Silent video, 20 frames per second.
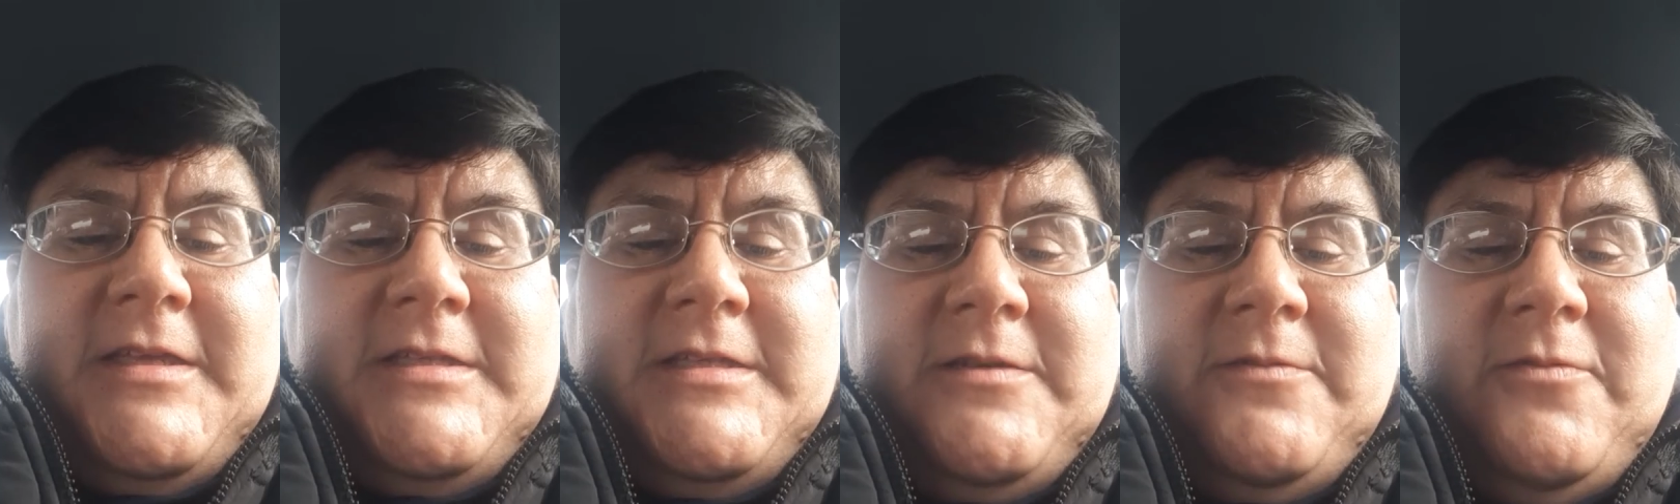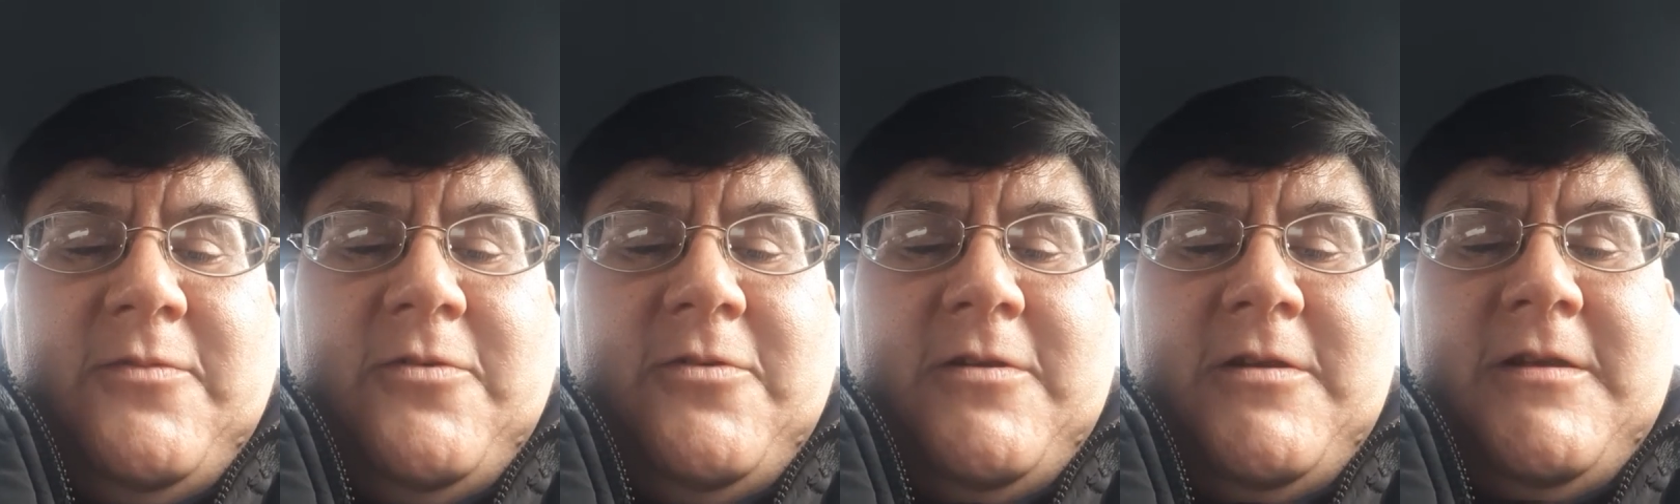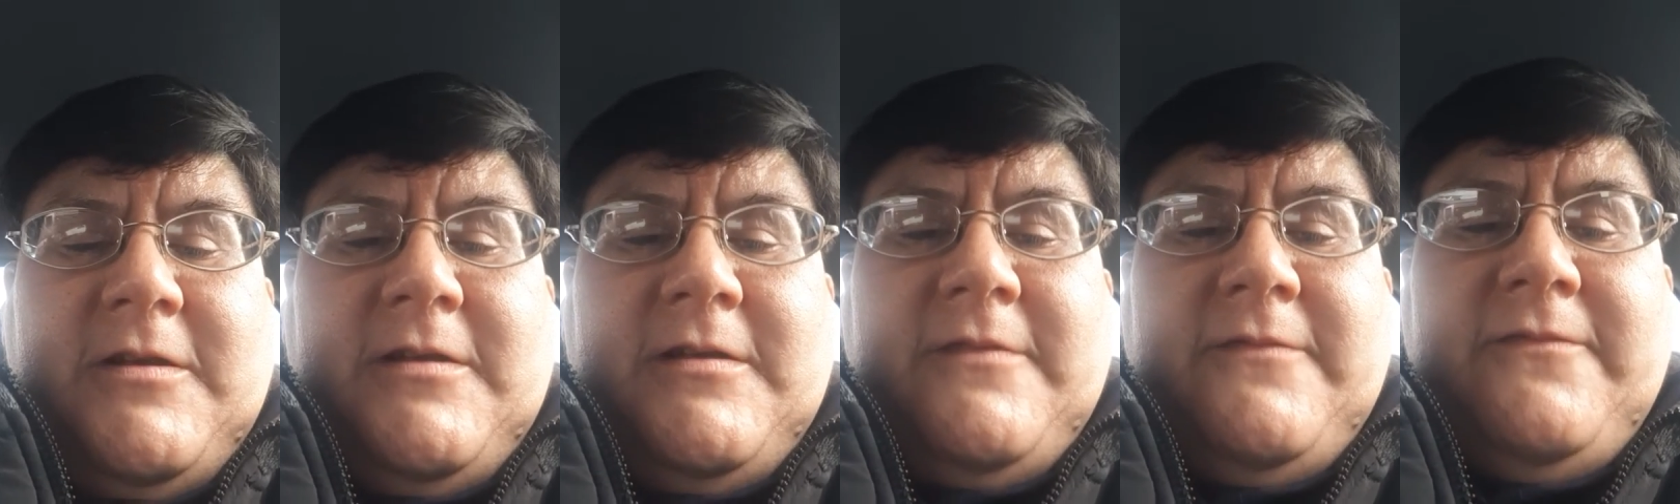some
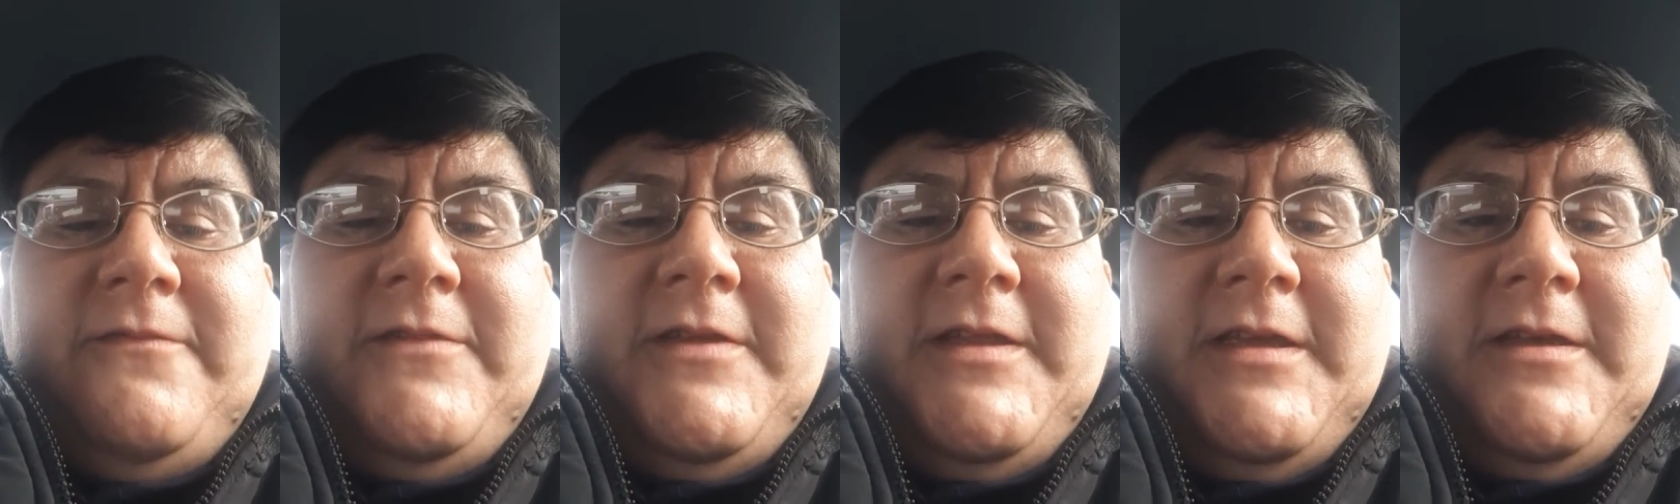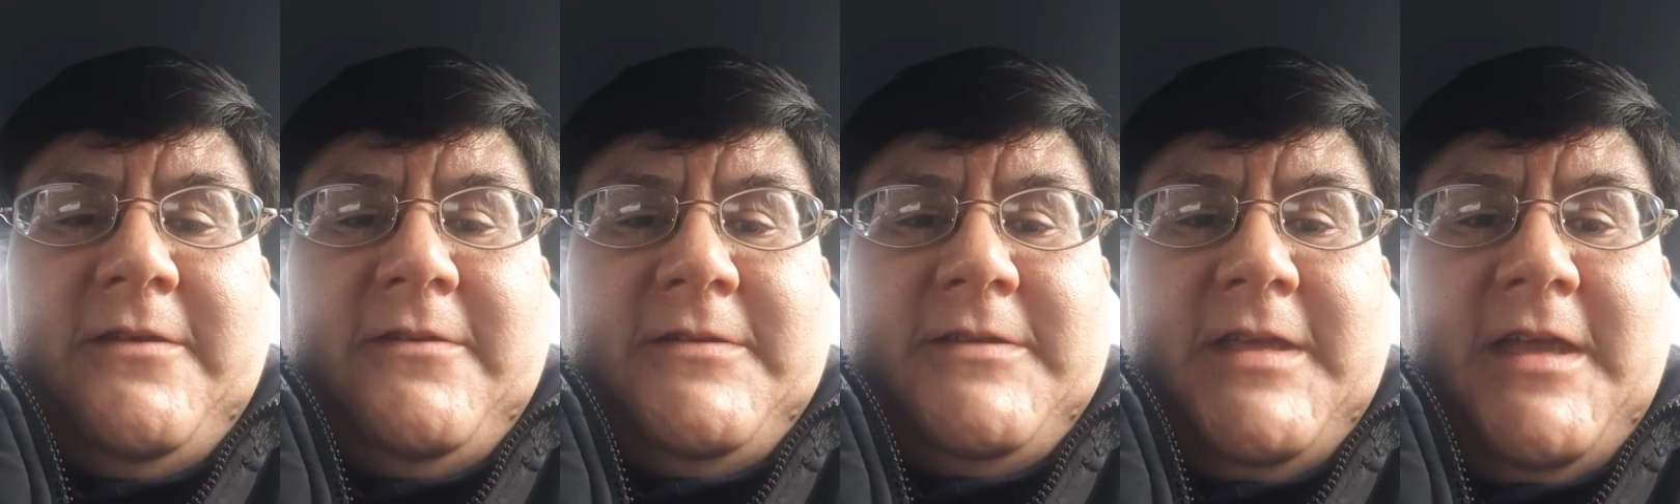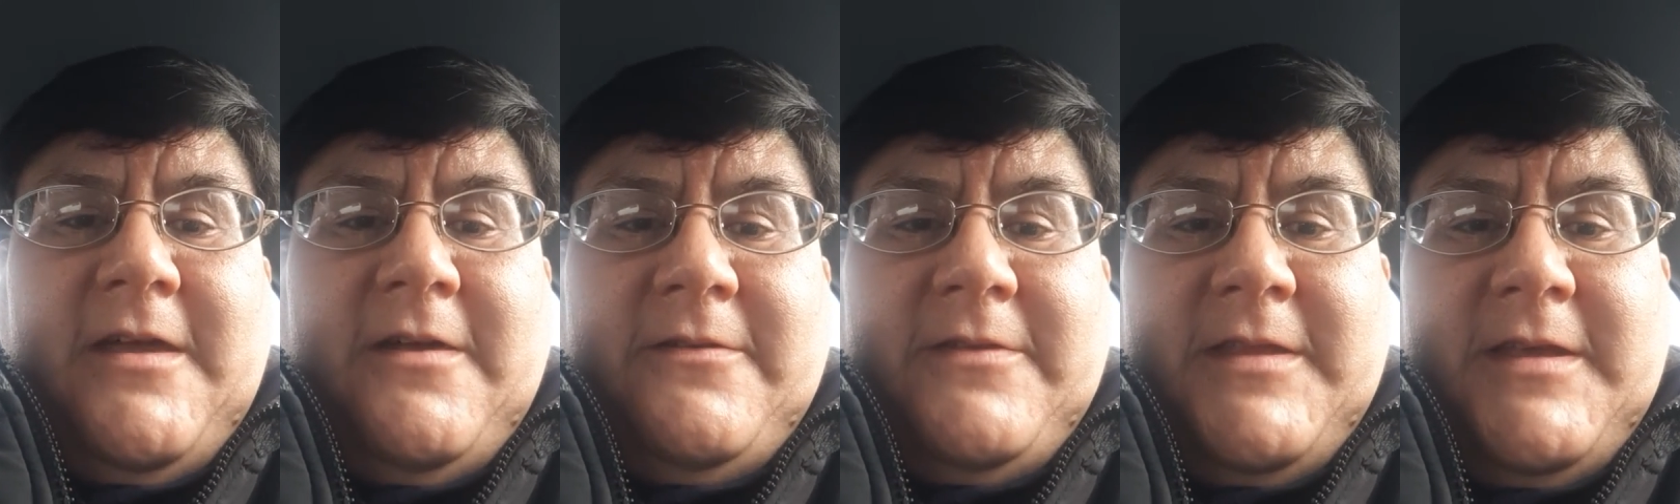more videos out